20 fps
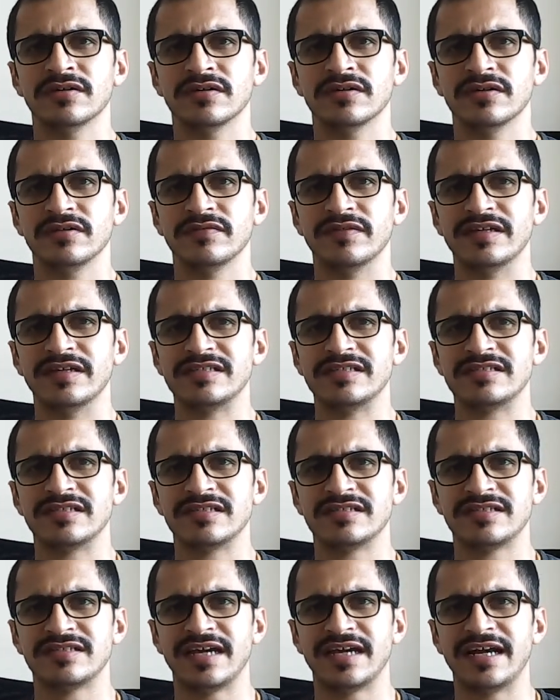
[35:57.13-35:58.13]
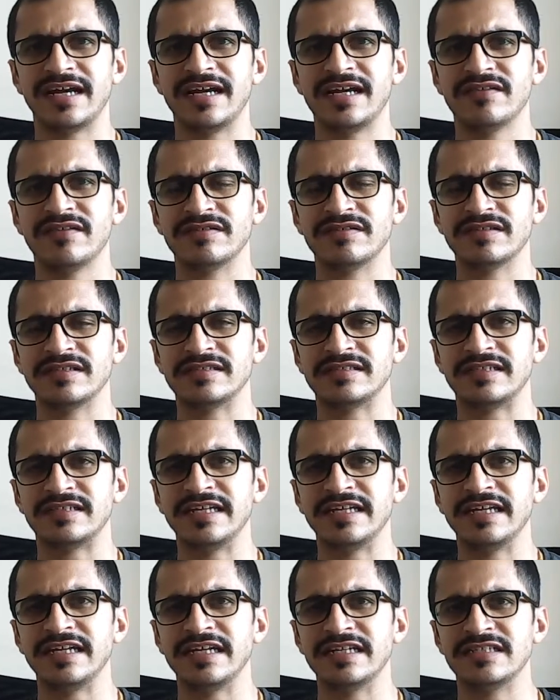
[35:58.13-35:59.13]
whether it's a child, whether it's a
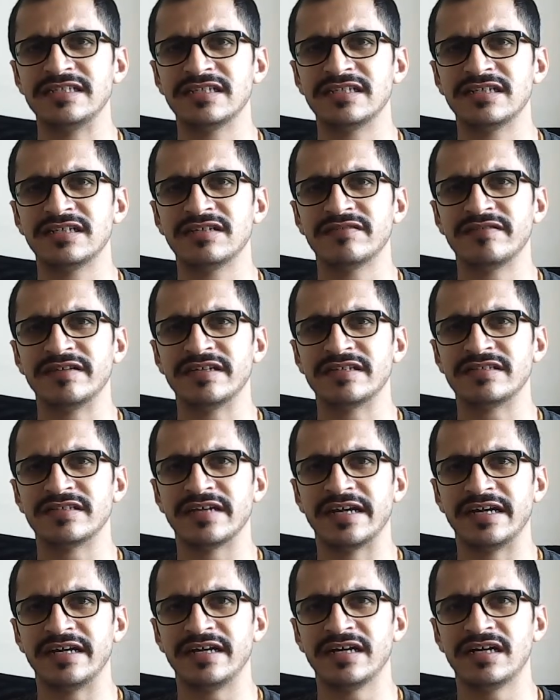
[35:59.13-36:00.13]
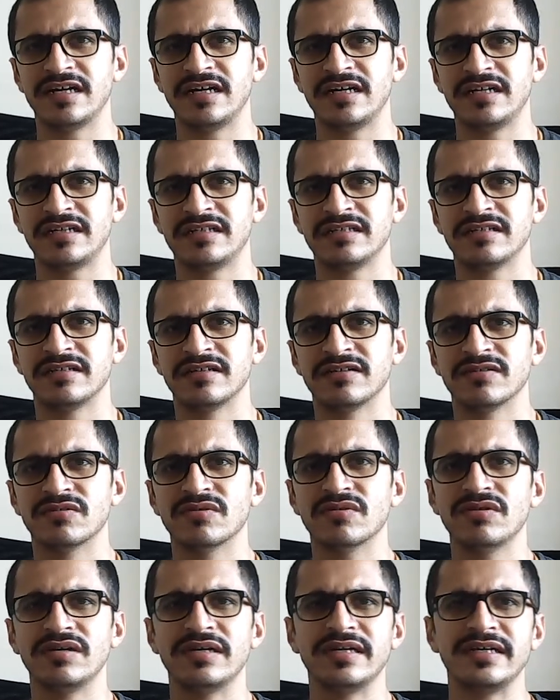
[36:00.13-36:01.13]
teenager, whether it's an adult,
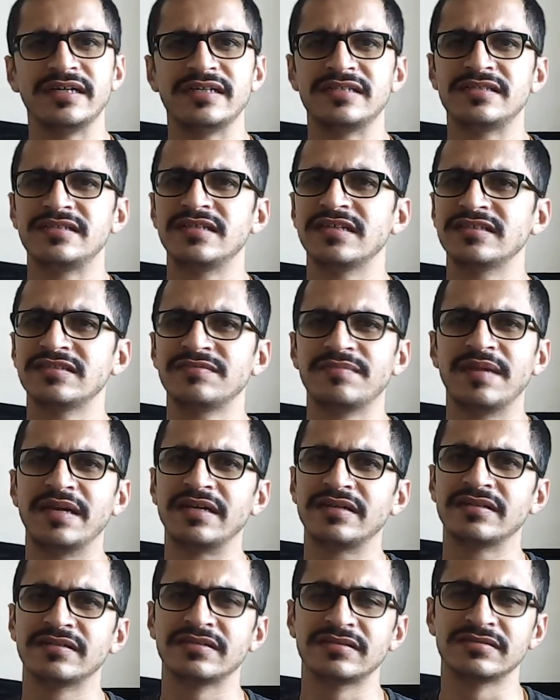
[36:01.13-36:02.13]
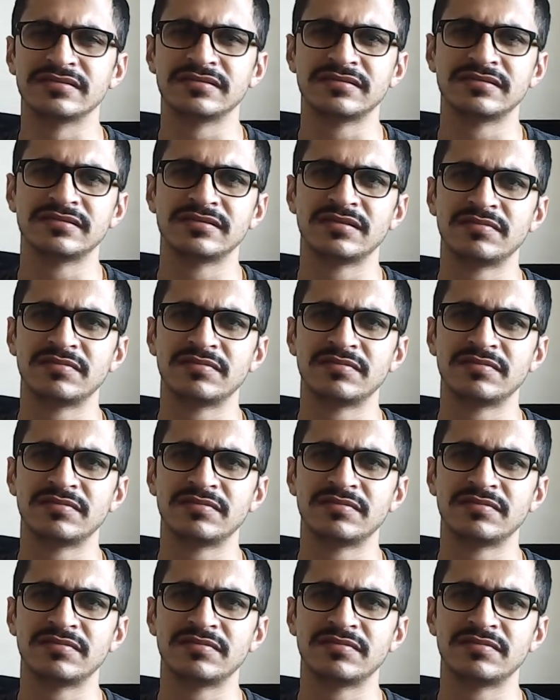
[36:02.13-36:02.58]
old age, doesn't matter. A